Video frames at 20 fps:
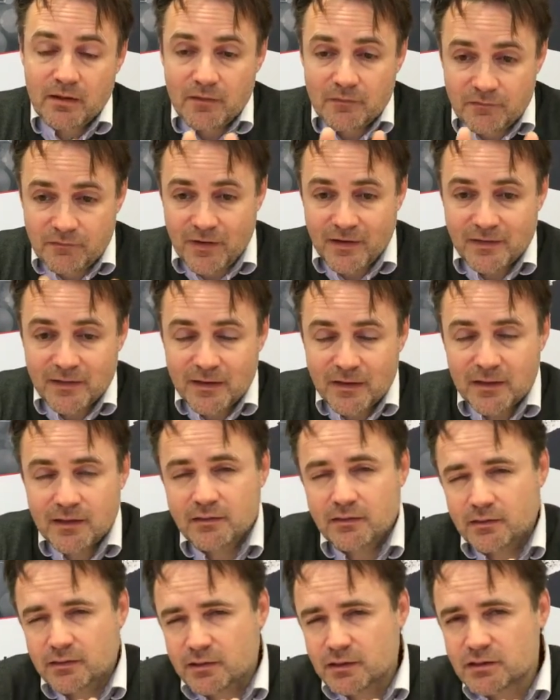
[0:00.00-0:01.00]
Finally,
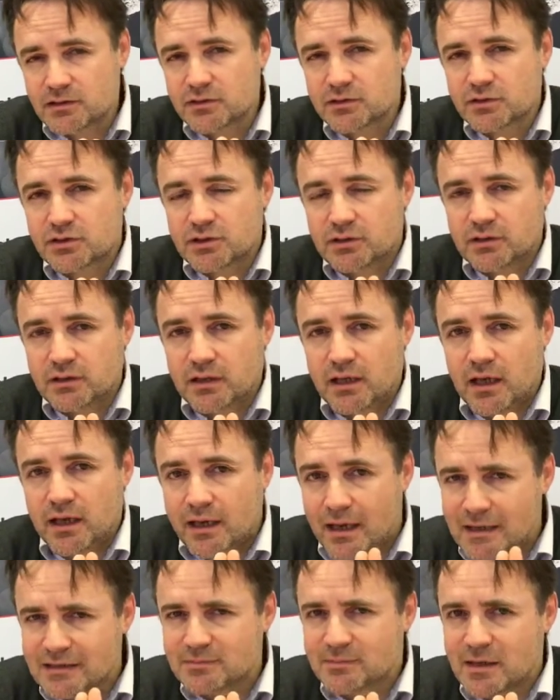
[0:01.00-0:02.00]
in the discussion, I
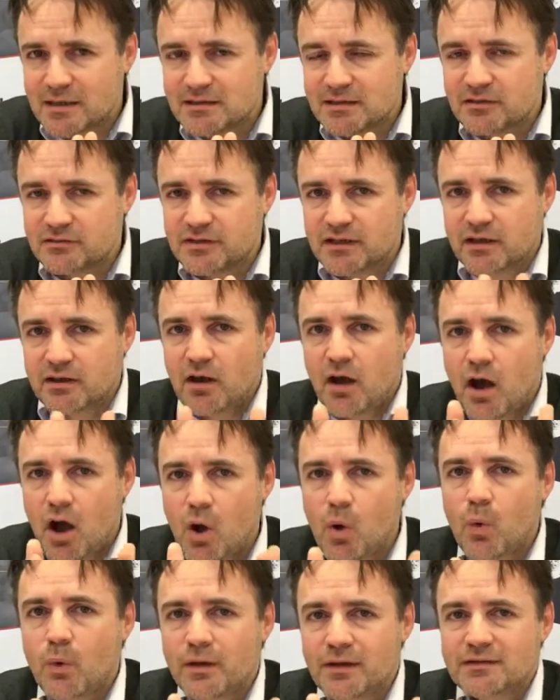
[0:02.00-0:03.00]
asked myself, say,
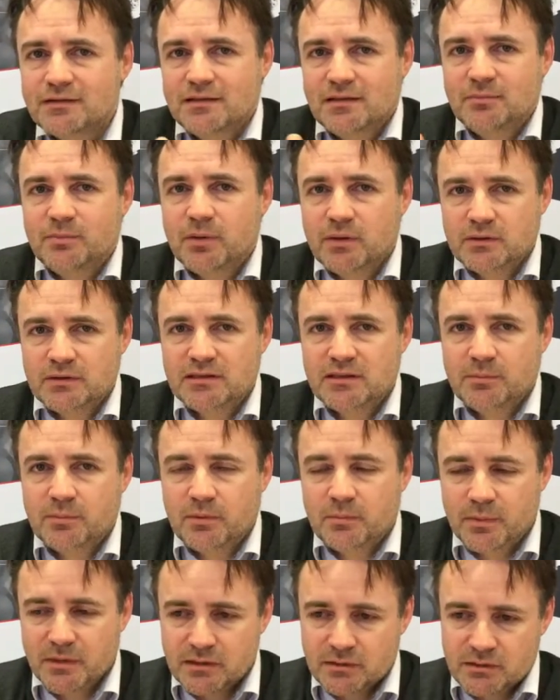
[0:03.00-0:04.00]
oh, is it
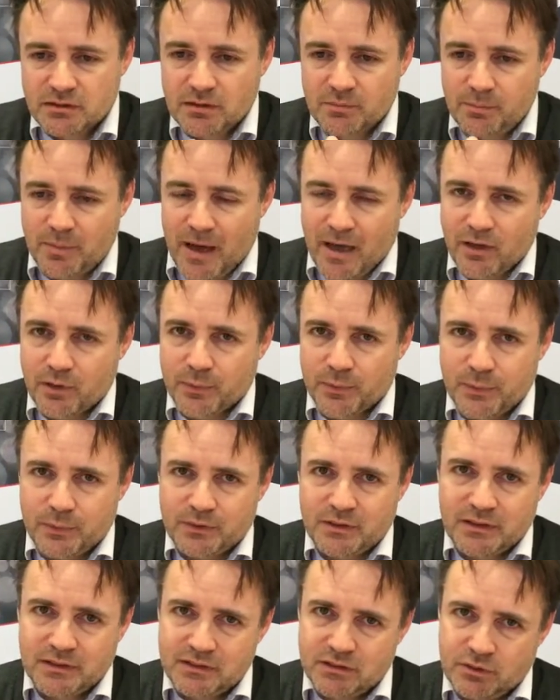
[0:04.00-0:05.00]
possible? Because the
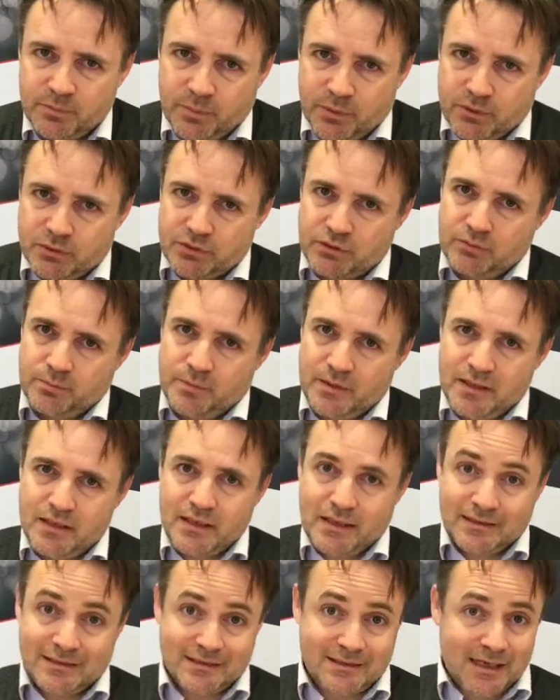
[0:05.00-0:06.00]
BioRoot is supposed to be
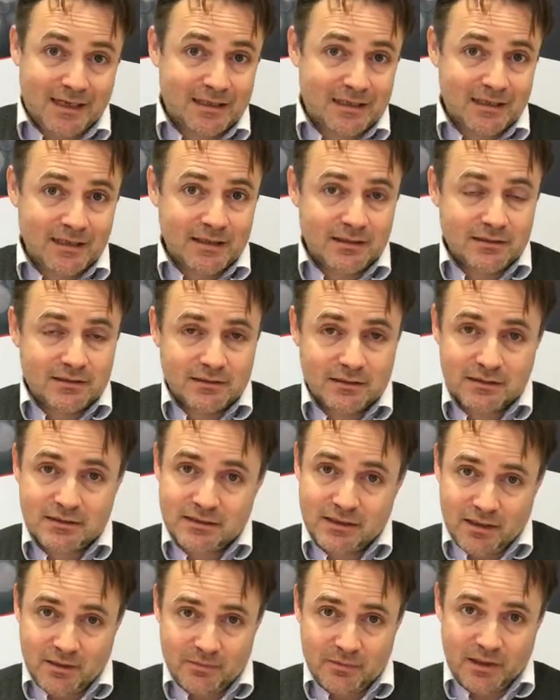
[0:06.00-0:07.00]
exactly the
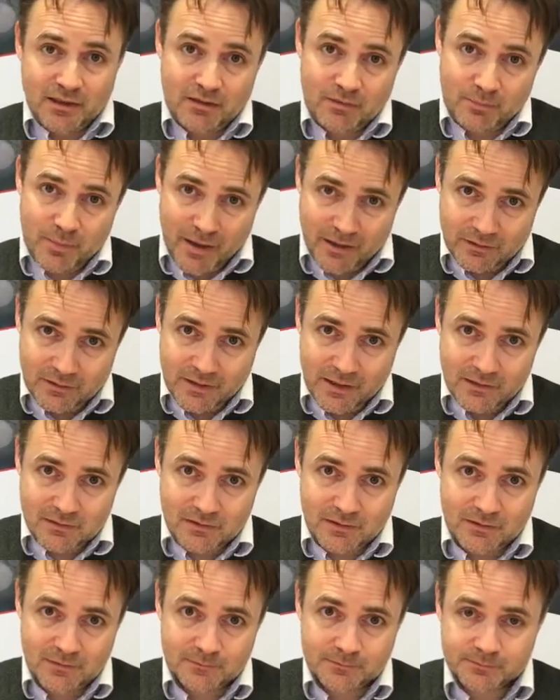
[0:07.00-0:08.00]
same that the
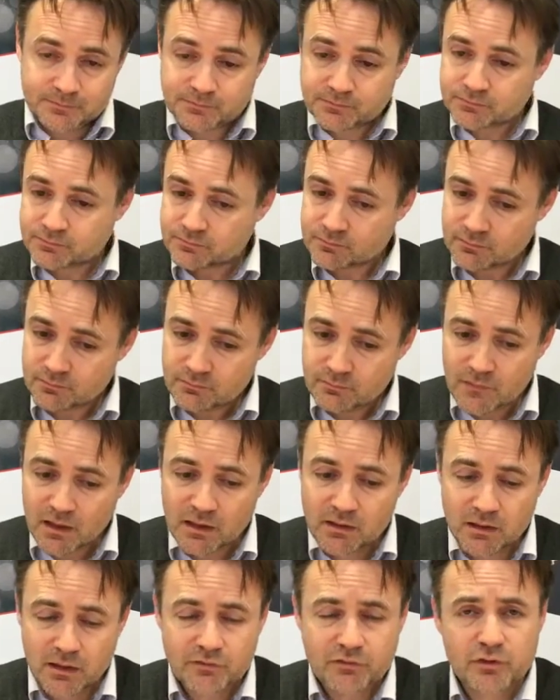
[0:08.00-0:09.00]
Biodentine.
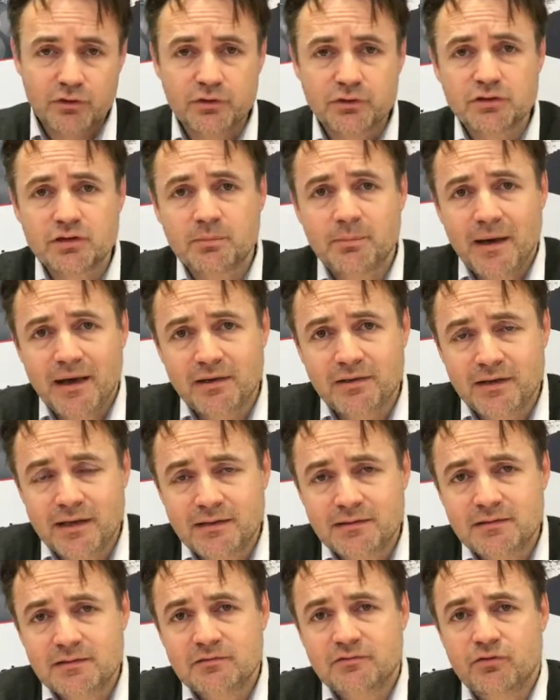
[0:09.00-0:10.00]
And if you use the
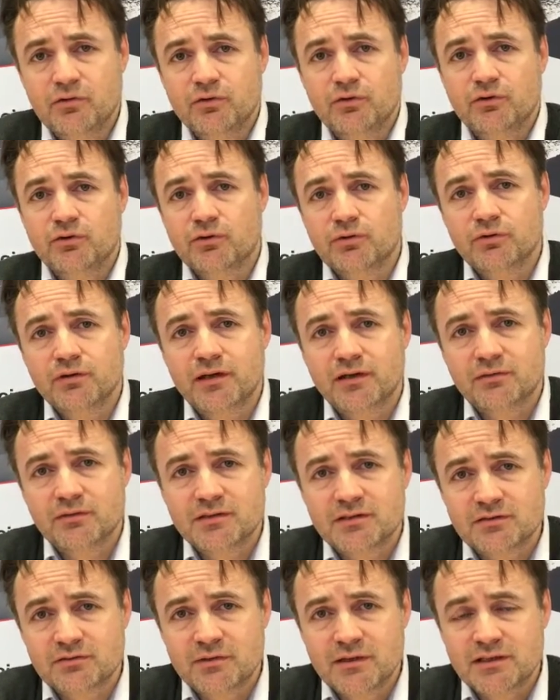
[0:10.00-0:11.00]
Biodentine for the coronal
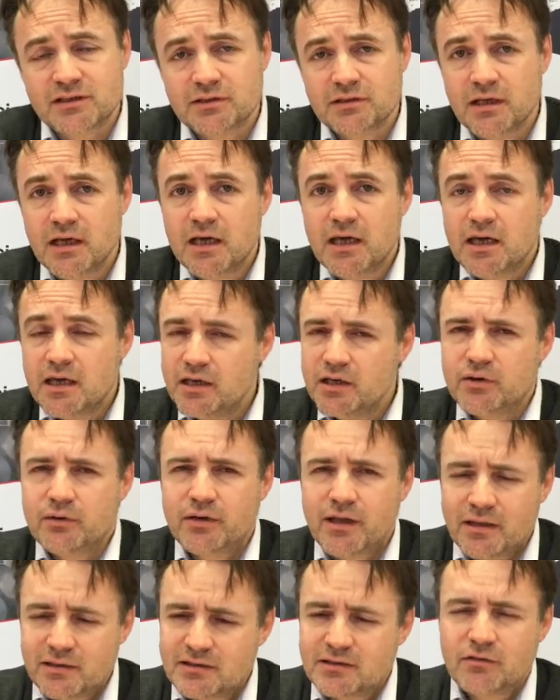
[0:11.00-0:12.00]
restoration, you know
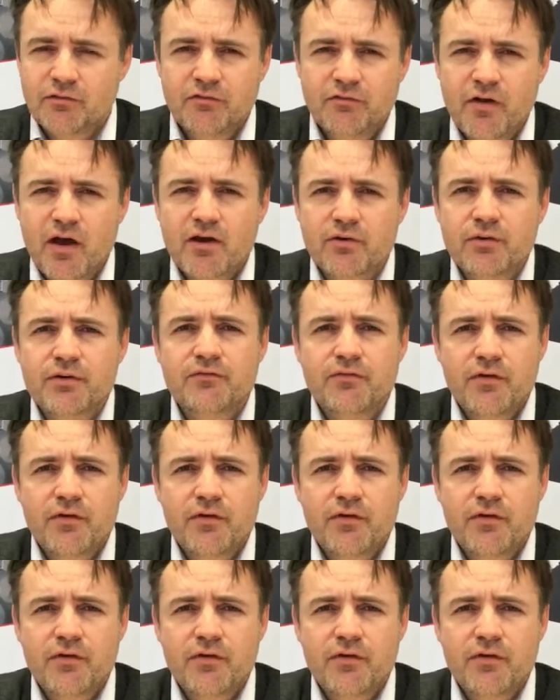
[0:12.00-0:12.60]
that it's a very,